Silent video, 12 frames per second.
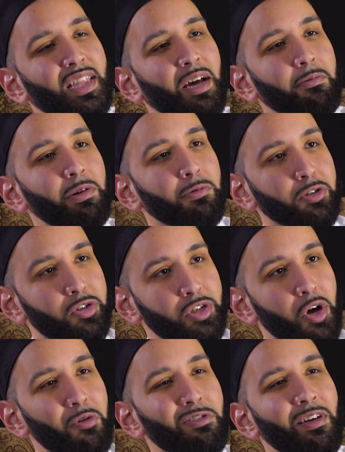that we will
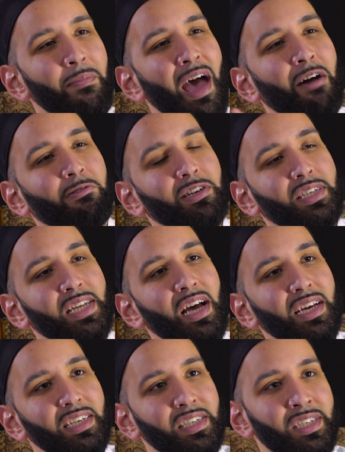show them our
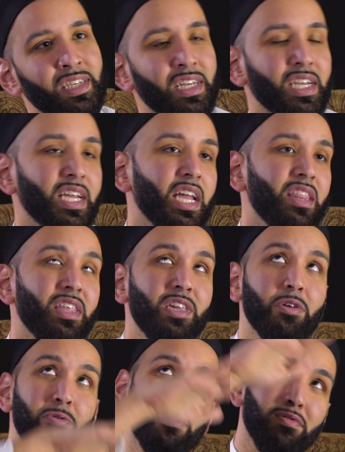signs in the
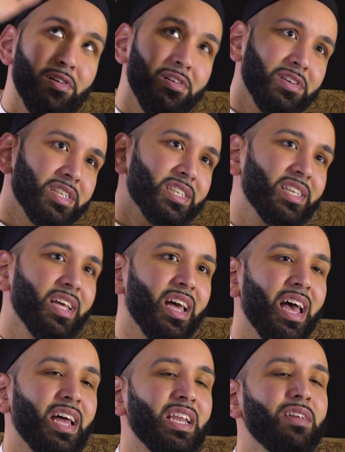universe
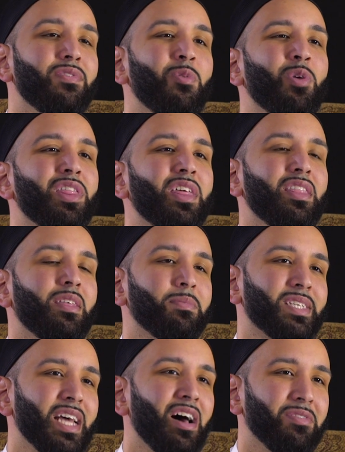and even within
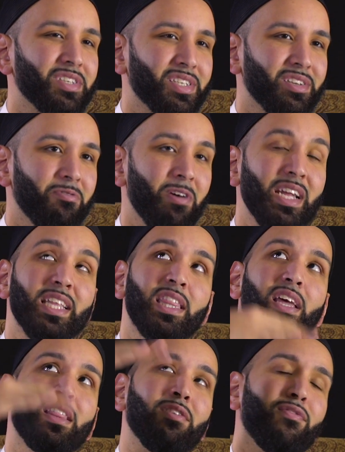themselves, right?
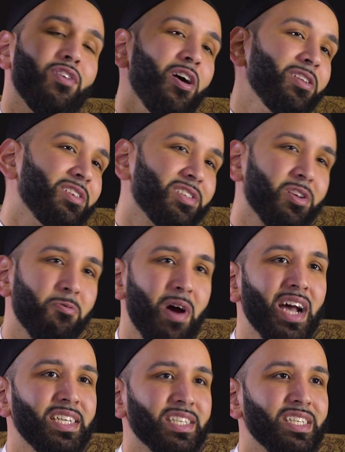In the farthest
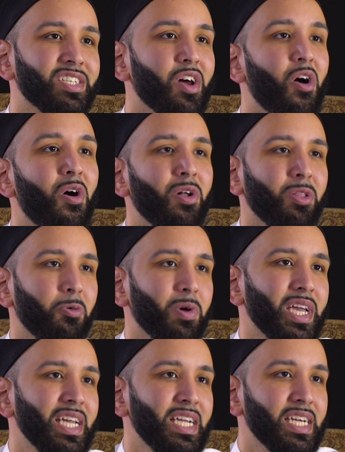horizons, all the
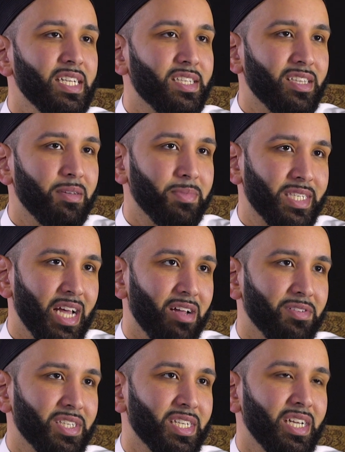way to
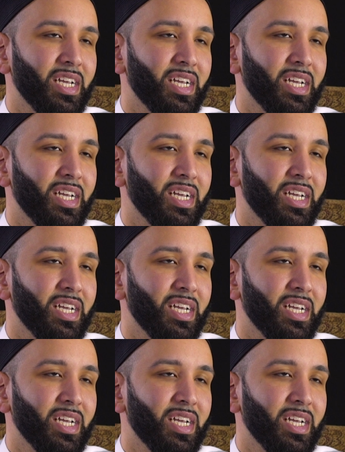themselves.